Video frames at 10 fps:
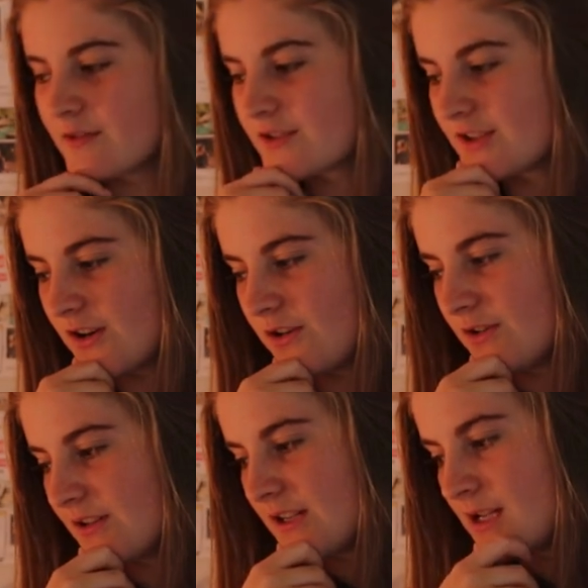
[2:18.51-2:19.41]

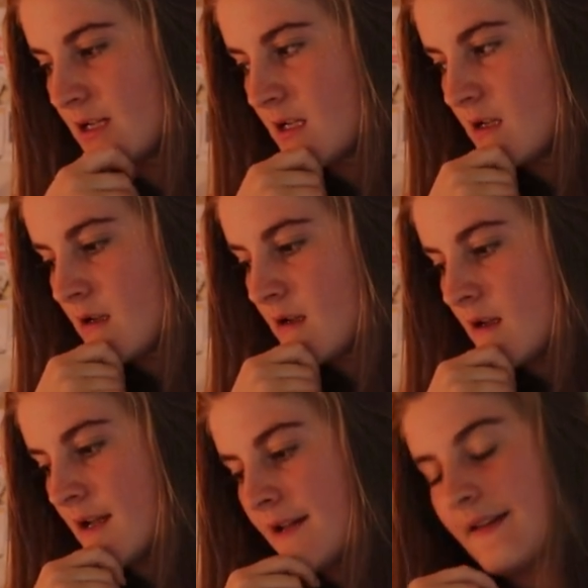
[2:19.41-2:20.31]
So
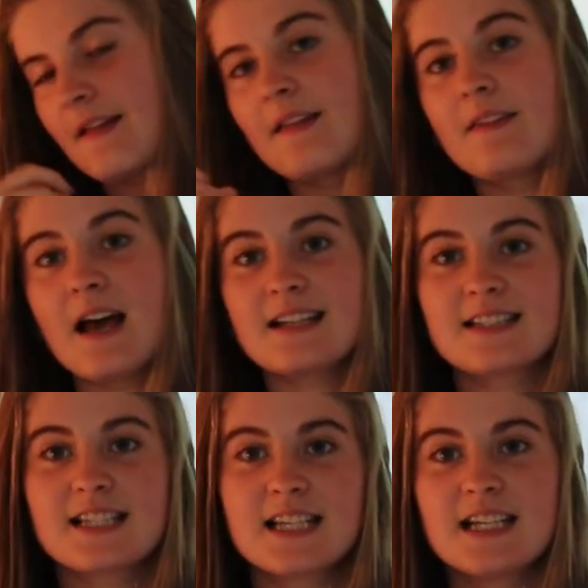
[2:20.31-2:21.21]

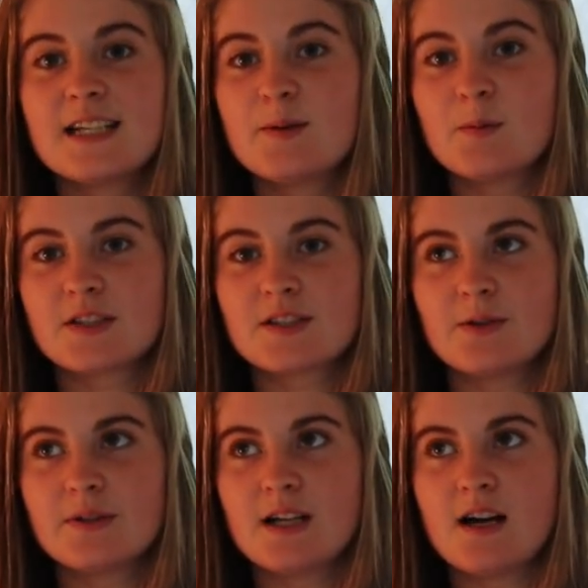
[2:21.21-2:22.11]
that's what's
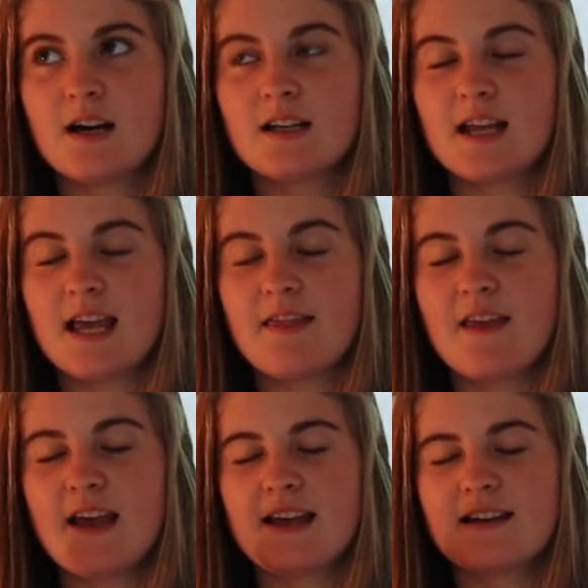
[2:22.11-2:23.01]
going on, and
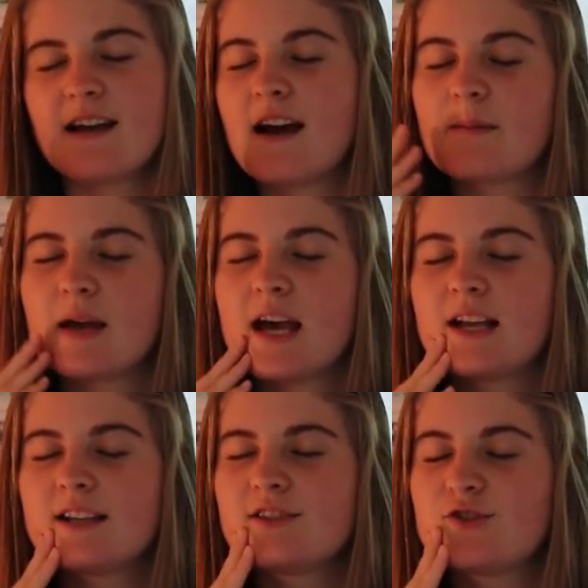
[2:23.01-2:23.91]
then I'm
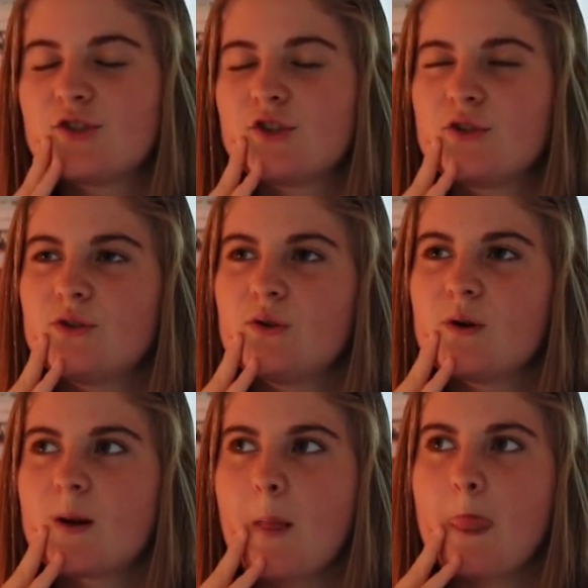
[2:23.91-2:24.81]
headed to
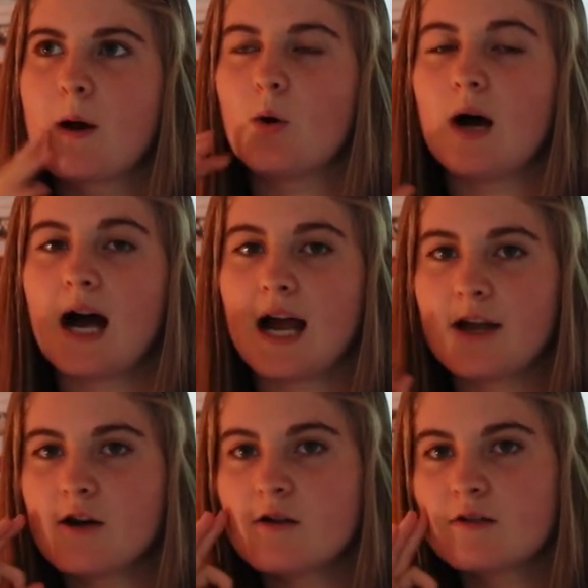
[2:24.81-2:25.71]

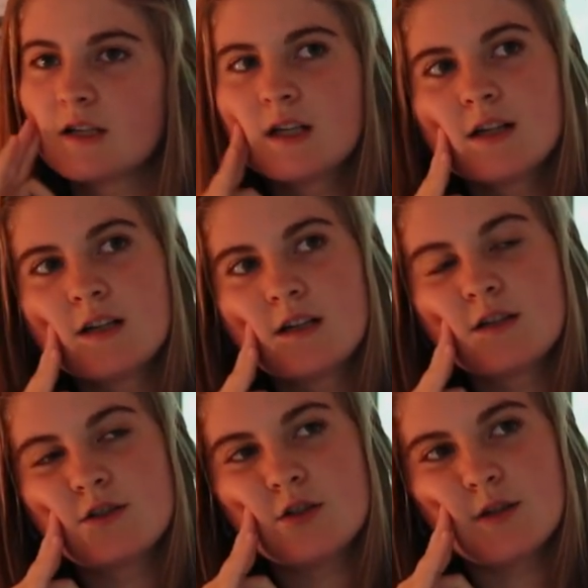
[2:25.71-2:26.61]
Ohio
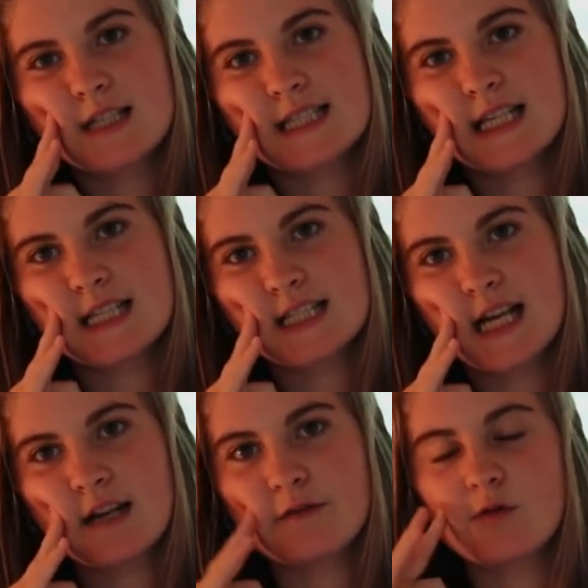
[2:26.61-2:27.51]
to assist
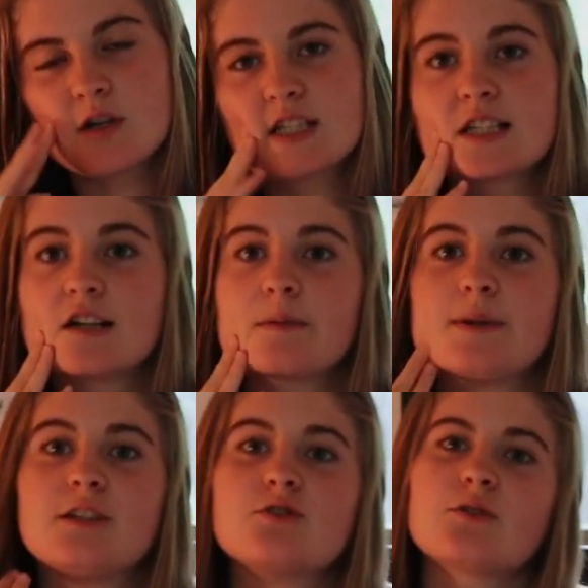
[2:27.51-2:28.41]
at a forest
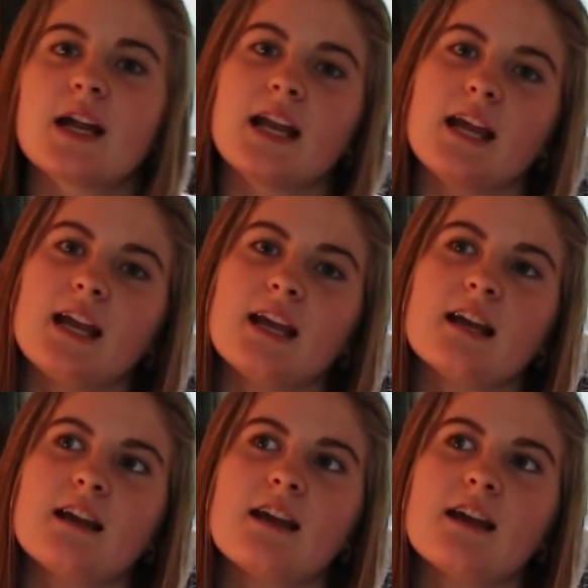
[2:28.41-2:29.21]
therapy training,